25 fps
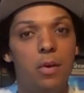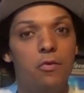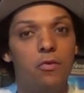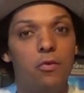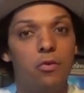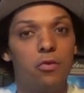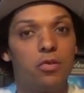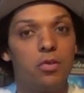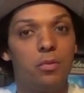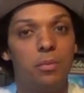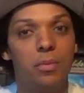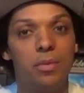I
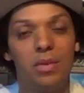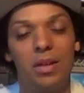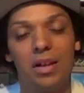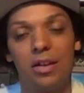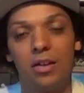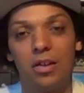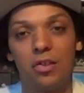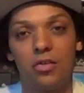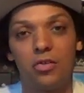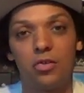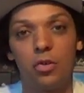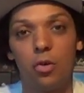thought someone
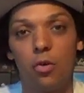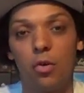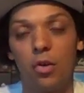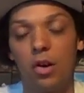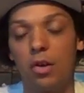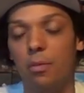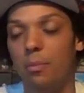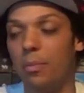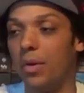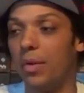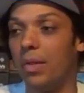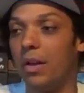had like stolen
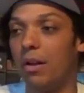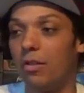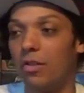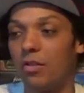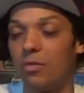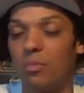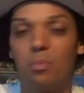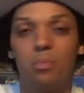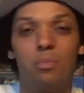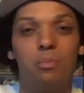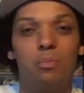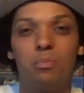them, but they were
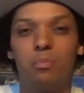just